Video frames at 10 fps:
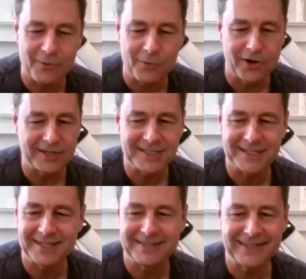it works
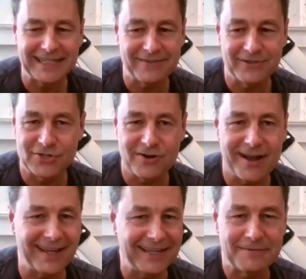and, and give it a
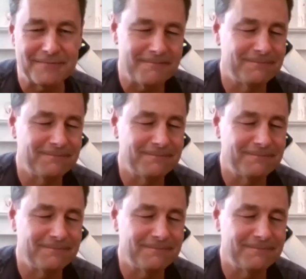try, you know?